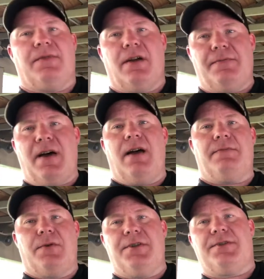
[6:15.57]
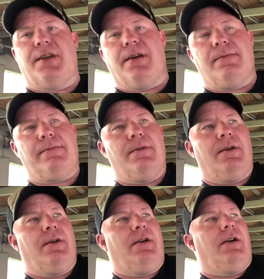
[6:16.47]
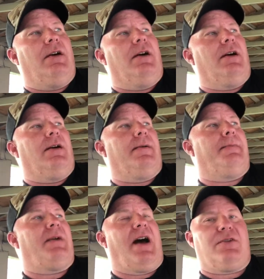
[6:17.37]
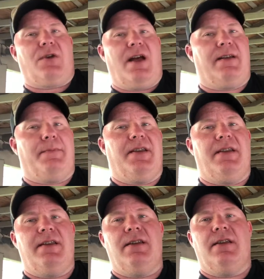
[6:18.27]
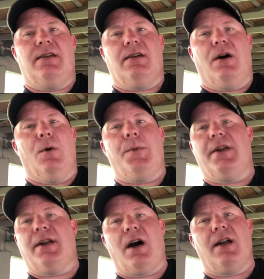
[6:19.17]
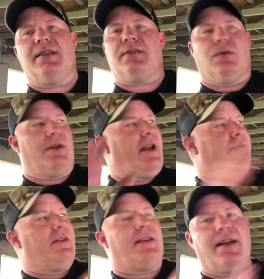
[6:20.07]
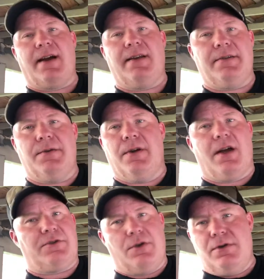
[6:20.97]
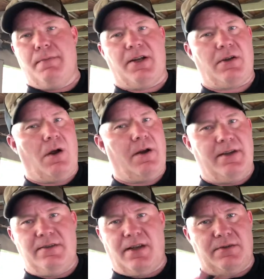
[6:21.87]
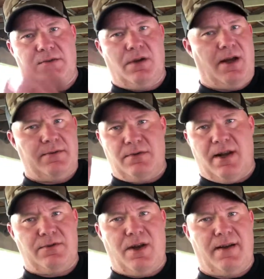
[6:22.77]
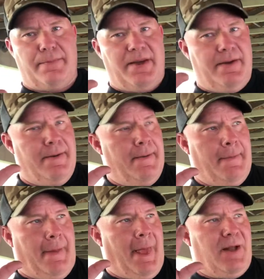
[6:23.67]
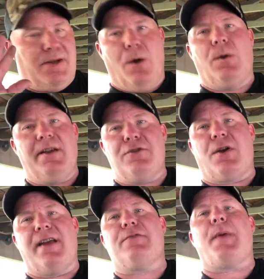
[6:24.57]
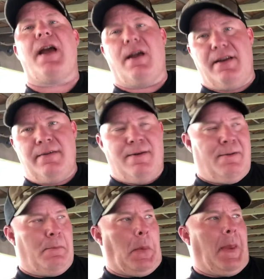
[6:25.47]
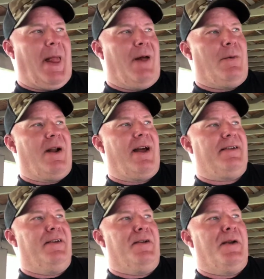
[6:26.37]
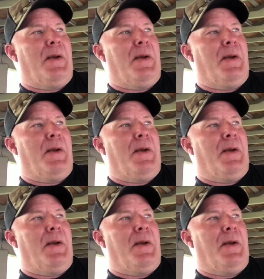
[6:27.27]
Verify it for yourself. I try to be open and honest on everything I do here. I show you my targets. I try to be totally transparent on what I do.